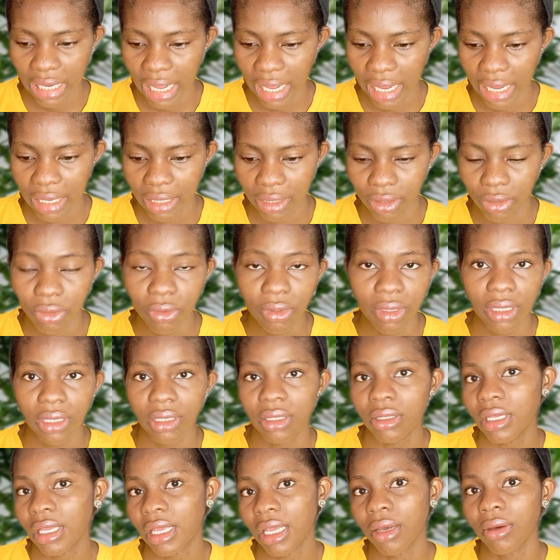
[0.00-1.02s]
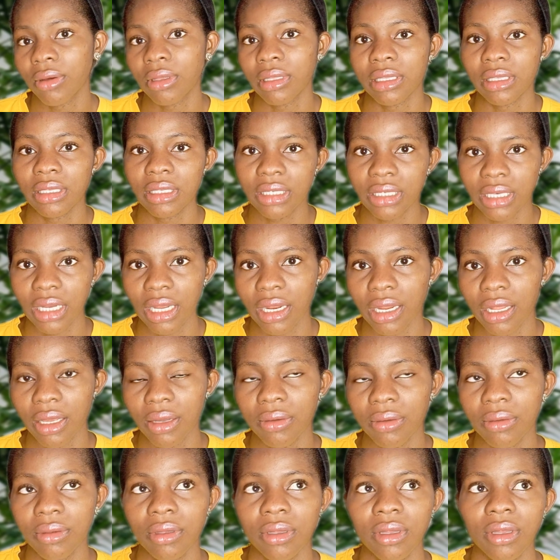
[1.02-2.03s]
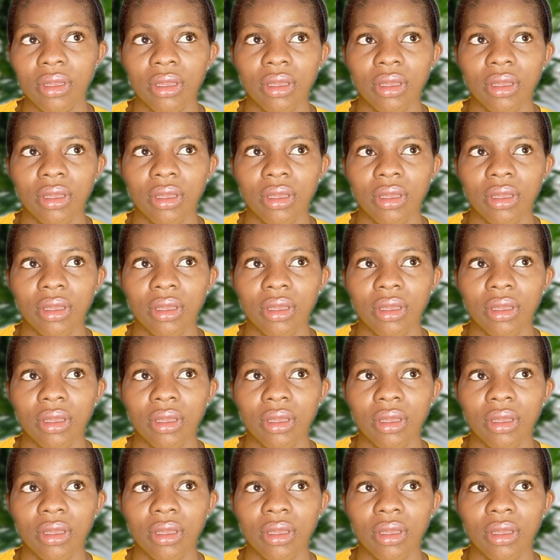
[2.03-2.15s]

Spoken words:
I do things here on this channel,